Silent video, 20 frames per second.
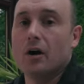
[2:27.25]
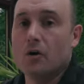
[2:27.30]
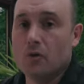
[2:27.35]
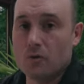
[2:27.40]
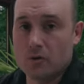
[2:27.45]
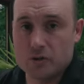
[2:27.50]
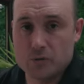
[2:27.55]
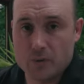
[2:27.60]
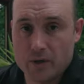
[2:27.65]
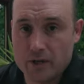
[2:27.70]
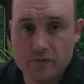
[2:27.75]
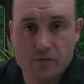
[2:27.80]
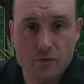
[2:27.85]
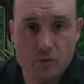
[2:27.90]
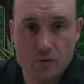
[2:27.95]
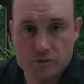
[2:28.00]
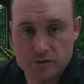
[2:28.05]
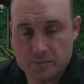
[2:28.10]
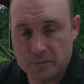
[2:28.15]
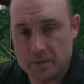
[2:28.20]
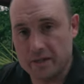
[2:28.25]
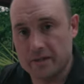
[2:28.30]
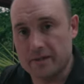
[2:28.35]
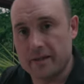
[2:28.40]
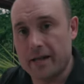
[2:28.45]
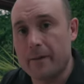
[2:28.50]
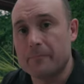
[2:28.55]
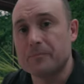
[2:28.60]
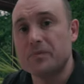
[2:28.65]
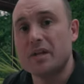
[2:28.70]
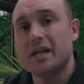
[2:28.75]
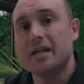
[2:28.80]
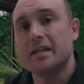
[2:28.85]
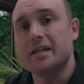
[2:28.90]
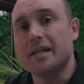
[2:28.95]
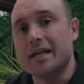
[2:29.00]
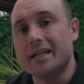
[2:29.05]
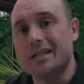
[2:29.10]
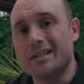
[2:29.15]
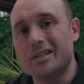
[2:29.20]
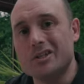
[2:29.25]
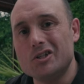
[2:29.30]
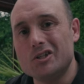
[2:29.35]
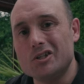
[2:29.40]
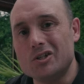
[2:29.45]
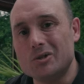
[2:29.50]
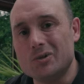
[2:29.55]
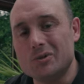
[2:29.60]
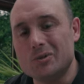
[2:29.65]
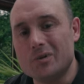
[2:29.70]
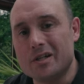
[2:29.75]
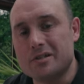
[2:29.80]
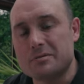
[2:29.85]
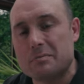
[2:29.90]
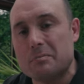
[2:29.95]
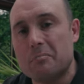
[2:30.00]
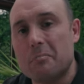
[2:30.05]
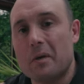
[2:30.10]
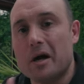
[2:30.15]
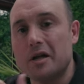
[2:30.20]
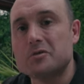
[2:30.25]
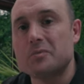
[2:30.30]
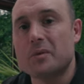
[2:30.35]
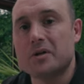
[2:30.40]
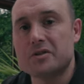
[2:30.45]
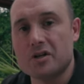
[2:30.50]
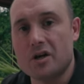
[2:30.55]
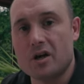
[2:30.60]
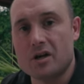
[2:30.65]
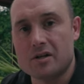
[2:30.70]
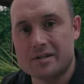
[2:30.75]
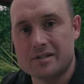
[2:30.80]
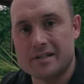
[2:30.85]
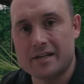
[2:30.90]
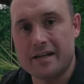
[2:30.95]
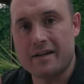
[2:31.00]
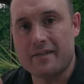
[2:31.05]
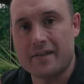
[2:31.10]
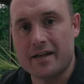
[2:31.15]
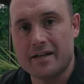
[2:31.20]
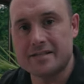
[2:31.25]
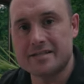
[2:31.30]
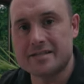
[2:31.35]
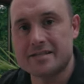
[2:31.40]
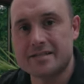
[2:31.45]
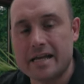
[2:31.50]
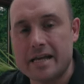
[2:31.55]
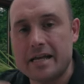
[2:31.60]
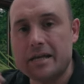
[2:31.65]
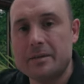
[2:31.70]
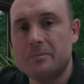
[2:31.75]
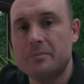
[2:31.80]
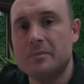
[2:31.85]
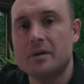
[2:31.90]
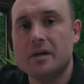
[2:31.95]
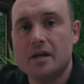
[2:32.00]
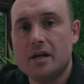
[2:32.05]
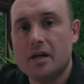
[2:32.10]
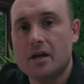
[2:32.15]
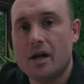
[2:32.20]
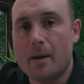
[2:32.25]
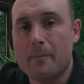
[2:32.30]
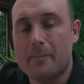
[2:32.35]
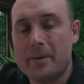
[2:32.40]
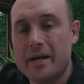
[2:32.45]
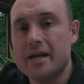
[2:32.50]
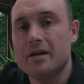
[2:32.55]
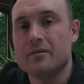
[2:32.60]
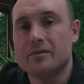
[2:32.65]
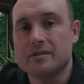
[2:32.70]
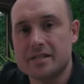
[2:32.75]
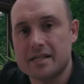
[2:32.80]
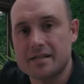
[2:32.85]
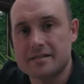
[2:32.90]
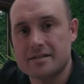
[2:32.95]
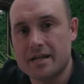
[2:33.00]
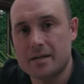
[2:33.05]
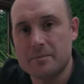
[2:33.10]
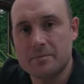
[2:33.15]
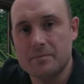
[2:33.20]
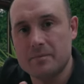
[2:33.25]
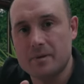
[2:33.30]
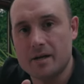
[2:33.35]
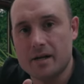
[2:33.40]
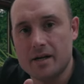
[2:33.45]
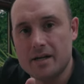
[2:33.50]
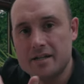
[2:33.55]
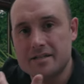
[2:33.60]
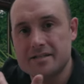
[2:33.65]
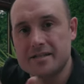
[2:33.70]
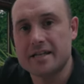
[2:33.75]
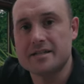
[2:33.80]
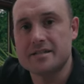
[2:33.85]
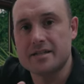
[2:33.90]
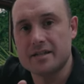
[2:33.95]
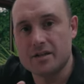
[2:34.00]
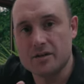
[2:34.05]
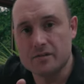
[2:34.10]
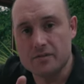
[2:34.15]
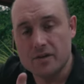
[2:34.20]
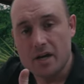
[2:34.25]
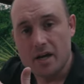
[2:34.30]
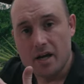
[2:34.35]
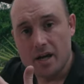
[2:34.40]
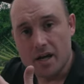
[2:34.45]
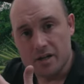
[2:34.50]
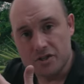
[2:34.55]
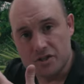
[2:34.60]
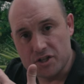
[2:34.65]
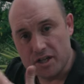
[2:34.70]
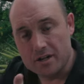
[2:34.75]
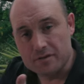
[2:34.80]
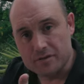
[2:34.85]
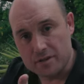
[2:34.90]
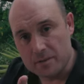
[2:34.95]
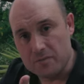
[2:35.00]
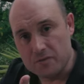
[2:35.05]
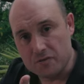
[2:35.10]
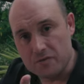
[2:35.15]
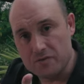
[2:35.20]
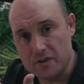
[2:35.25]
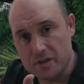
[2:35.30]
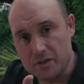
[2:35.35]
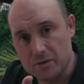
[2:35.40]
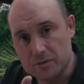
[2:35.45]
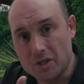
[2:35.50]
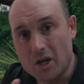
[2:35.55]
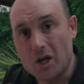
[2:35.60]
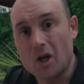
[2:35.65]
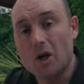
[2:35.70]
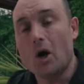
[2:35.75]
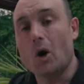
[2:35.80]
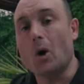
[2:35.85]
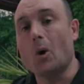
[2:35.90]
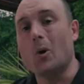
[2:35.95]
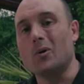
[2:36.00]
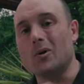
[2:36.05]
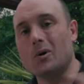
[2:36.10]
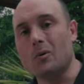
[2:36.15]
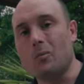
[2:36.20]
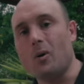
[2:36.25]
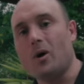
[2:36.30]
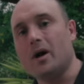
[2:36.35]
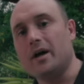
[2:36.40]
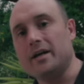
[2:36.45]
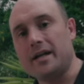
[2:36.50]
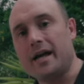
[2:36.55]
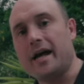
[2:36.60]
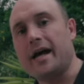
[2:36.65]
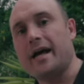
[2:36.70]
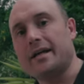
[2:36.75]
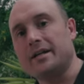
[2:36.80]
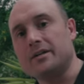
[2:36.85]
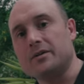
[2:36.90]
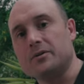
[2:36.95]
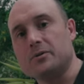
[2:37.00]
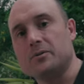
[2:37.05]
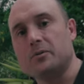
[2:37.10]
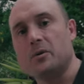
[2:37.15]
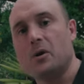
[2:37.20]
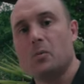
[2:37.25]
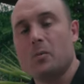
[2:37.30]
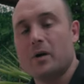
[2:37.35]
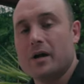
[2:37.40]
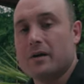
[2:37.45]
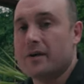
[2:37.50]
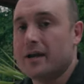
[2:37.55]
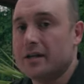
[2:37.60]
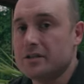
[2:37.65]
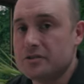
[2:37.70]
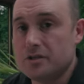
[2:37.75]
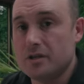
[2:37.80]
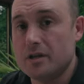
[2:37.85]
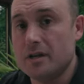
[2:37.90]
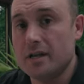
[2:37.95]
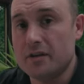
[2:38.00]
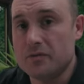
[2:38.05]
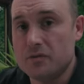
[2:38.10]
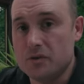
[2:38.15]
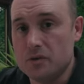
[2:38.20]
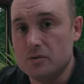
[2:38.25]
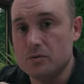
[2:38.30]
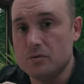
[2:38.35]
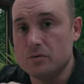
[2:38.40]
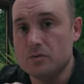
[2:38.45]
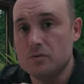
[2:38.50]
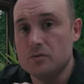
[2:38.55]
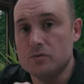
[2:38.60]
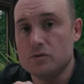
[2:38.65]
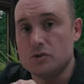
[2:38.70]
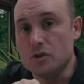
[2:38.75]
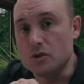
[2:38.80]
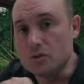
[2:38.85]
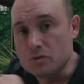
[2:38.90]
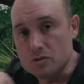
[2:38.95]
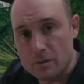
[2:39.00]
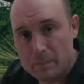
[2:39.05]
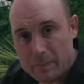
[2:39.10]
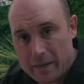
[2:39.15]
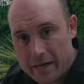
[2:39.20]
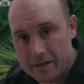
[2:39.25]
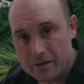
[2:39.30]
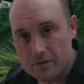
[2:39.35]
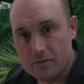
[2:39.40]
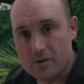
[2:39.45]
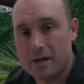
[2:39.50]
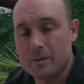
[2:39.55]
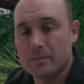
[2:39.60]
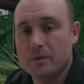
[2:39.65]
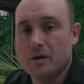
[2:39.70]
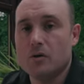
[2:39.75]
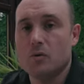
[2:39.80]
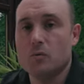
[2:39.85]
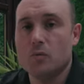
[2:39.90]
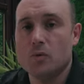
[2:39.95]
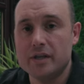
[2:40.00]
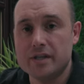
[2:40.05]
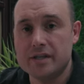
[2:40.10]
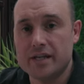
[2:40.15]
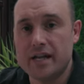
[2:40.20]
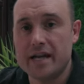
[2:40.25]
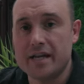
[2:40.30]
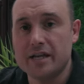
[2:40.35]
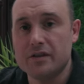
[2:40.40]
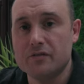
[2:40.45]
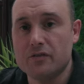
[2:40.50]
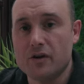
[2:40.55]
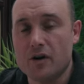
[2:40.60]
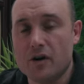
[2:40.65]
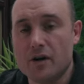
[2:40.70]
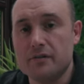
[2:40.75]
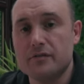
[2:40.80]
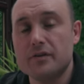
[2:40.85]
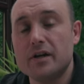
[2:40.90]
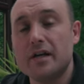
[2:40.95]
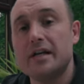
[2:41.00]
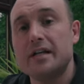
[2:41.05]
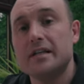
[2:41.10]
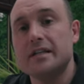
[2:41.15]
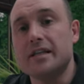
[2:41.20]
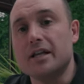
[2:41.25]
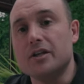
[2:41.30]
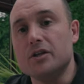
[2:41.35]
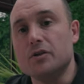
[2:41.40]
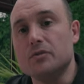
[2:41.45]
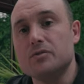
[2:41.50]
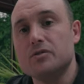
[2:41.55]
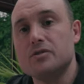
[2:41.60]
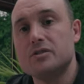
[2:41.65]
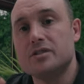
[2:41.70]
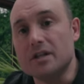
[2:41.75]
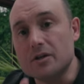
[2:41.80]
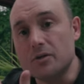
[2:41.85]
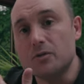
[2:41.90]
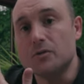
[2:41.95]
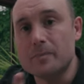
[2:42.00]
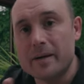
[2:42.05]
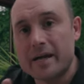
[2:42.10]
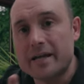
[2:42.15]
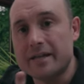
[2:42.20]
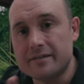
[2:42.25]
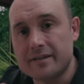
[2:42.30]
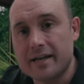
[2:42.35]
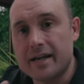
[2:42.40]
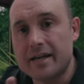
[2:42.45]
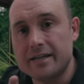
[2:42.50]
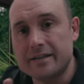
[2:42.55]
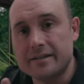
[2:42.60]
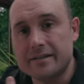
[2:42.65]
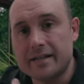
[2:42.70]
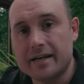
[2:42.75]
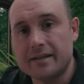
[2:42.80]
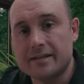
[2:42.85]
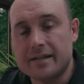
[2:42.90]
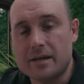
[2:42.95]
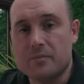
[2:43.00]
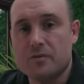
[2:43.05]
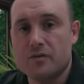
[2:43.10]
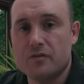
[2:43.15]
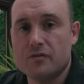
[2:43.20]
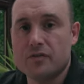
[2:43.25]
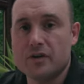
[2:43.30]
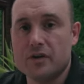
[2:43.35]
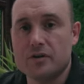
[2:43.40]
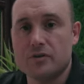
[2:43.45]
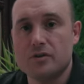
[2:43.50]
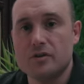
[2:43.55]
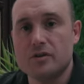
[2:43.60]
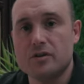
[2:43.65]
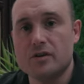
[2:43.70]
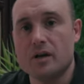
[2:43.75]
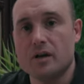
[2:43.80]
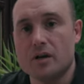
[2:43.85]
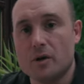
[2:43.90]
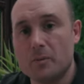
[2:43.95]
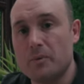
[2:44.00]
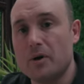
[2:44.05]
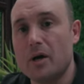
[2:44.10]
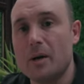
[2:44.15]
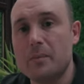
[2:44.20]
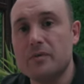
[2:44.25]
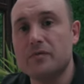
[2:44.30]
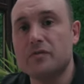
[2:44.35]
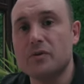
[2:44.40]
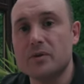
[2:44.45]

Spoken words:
or a 24, something like that, then it's much, much harder to get that same appearance, that same aesthetic of a shallow depth of field on a wider angle. Whereas if you use a panorama with the 85, then you still maintain that depth of field. And I'll put up a